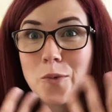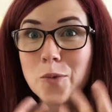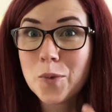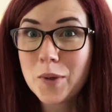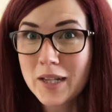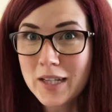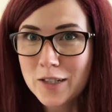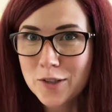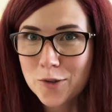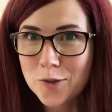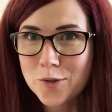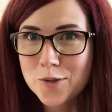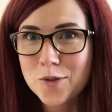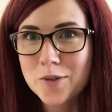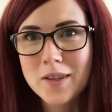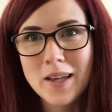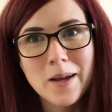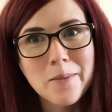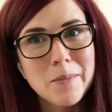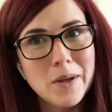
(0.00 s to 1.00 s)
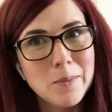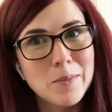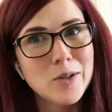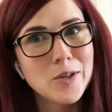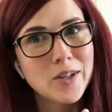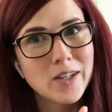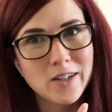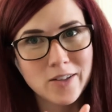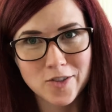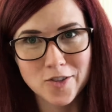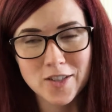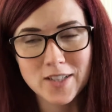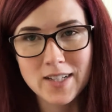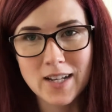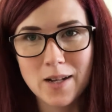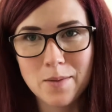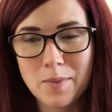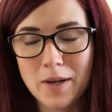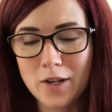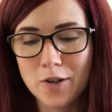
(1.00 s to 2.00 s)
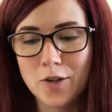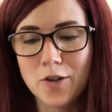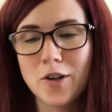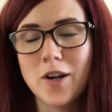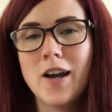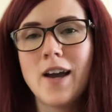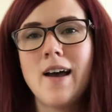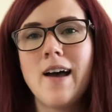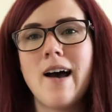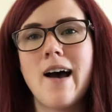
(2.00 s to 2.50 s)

we do so that maybe you can understand better